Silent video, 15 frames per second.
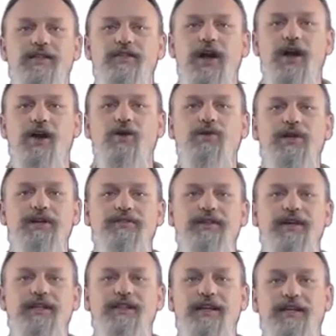The only
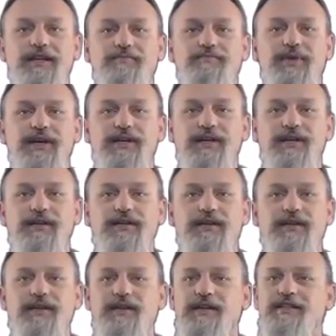thing that could beat it
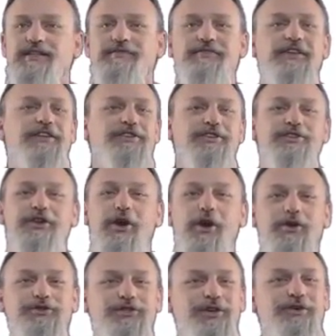is if they just
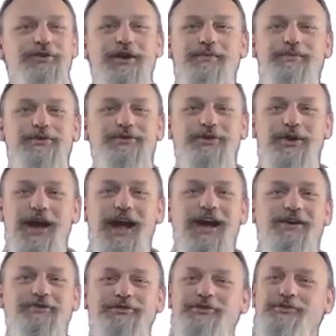all showed up at your
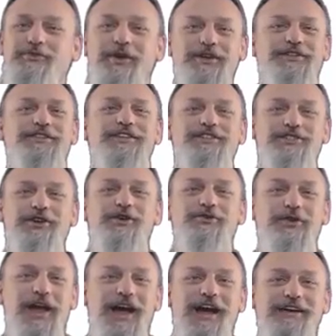house to watch the show
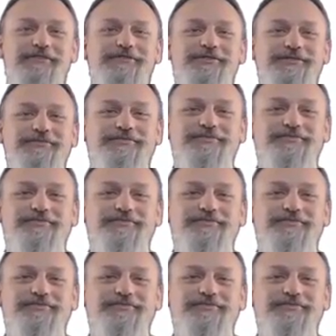live.